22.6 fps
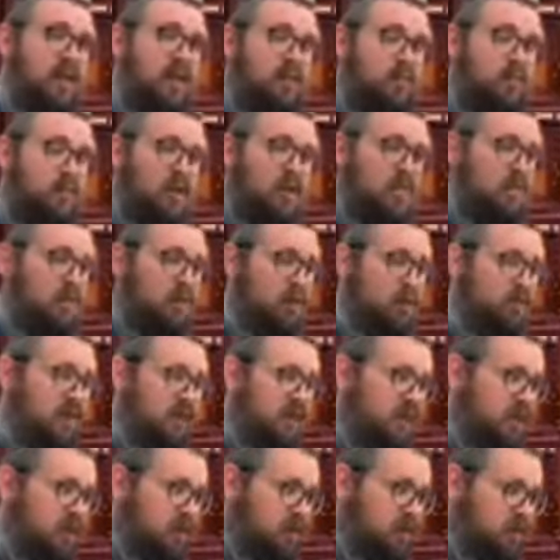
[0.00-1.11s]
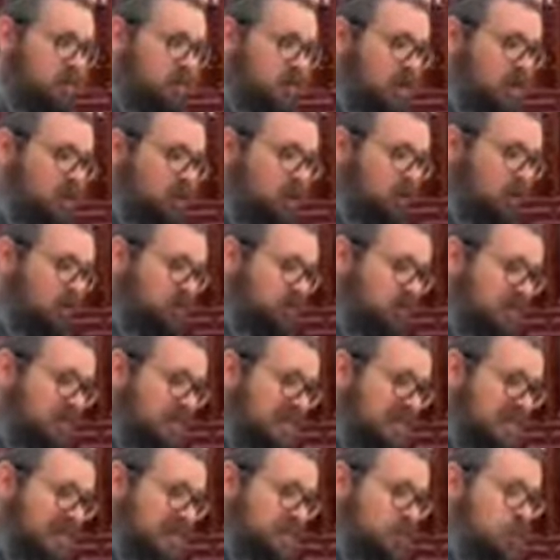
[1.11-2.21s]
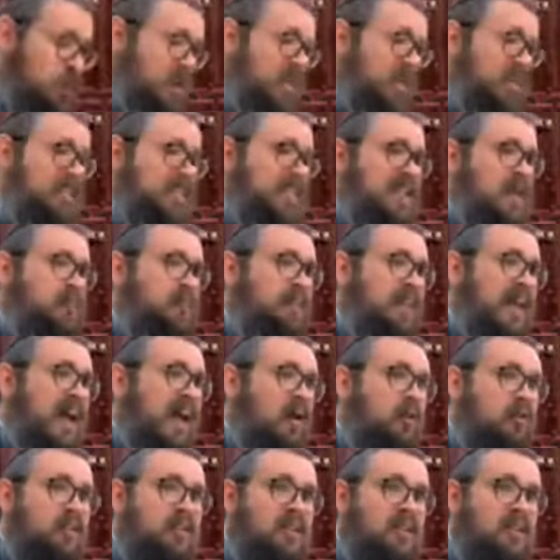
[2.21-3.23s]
it's already a step down.